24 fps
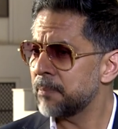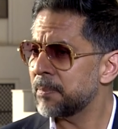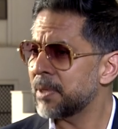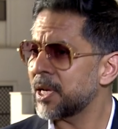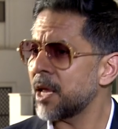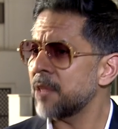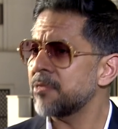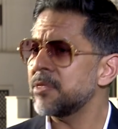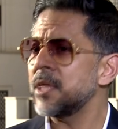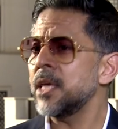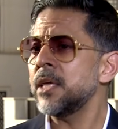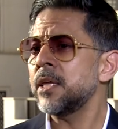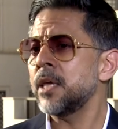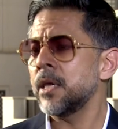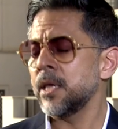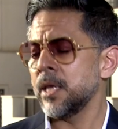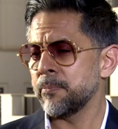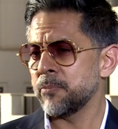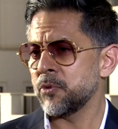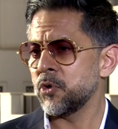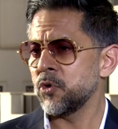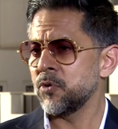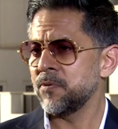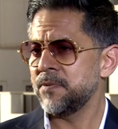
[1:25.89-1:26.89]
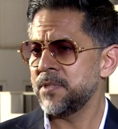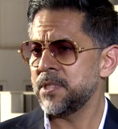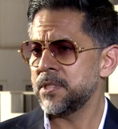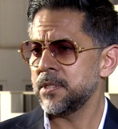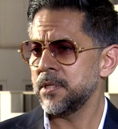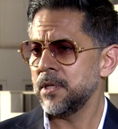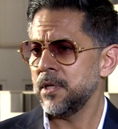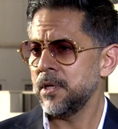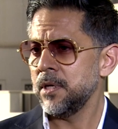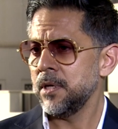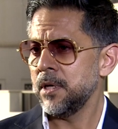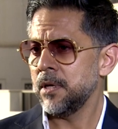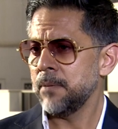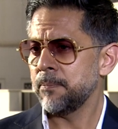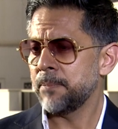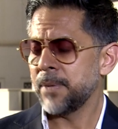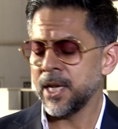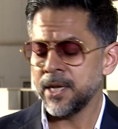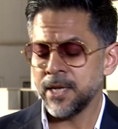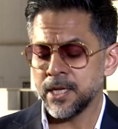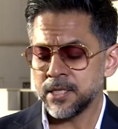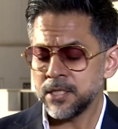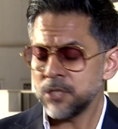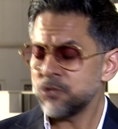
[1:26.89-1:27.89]
but our thinking improves.
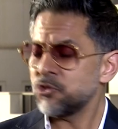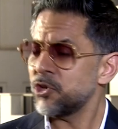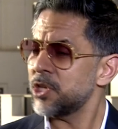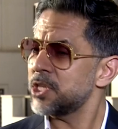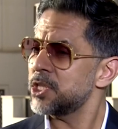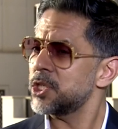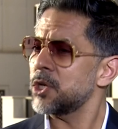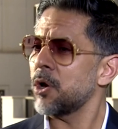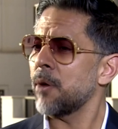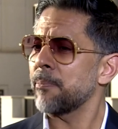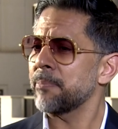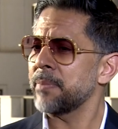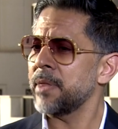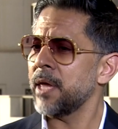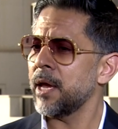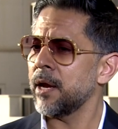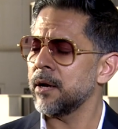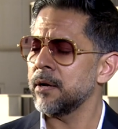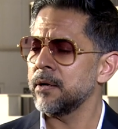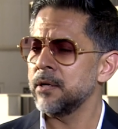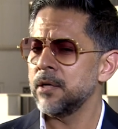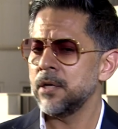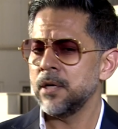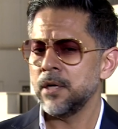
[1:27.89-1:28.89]
But it doesn't just stop there.